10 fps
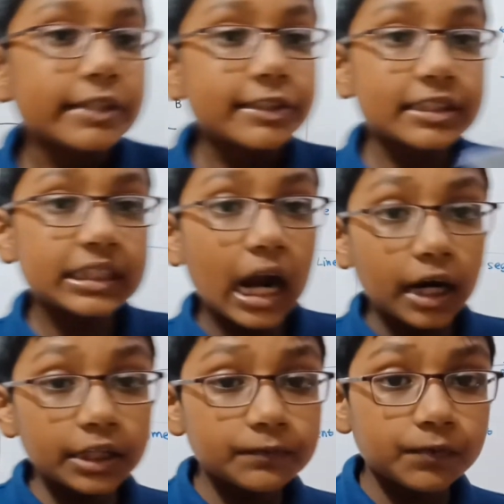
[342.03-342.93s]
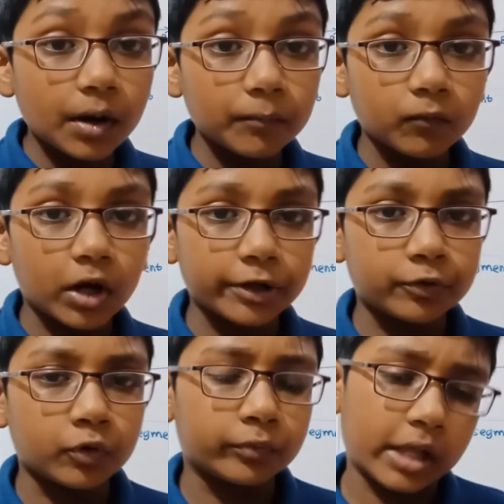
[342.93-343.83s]
started from
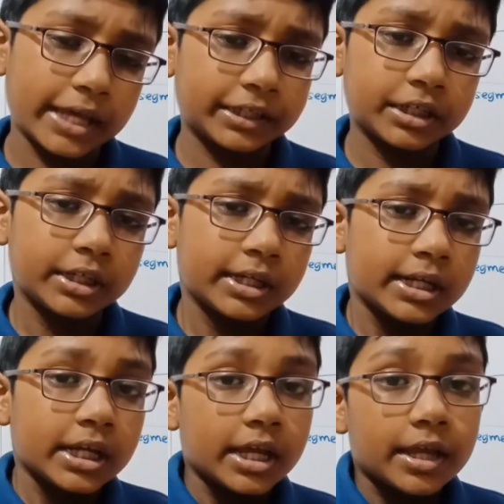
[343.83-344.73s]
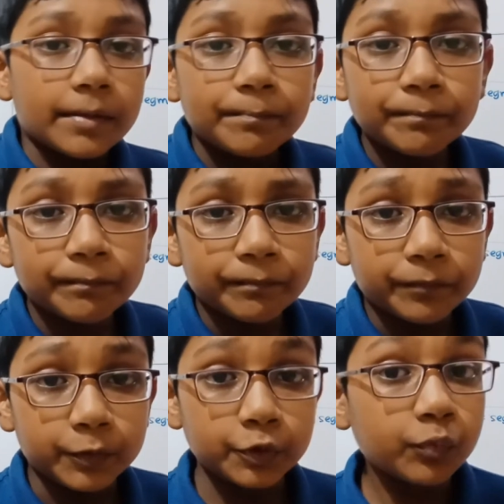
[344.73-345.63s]
one road, like,
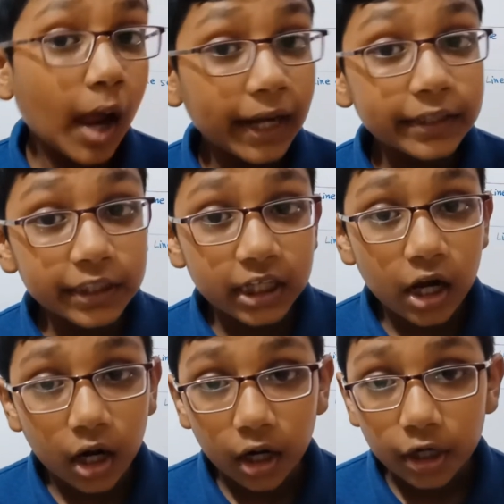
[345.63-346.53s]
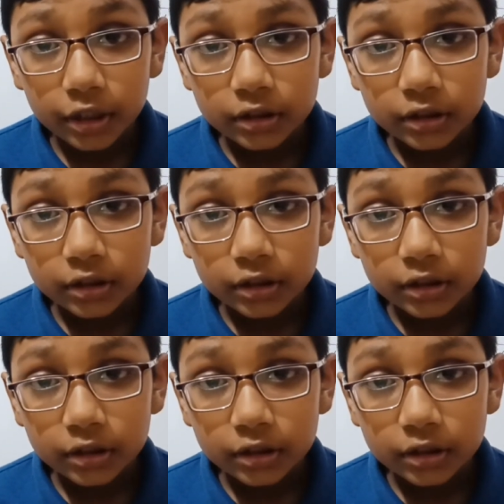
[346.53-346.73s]
you ride in a car,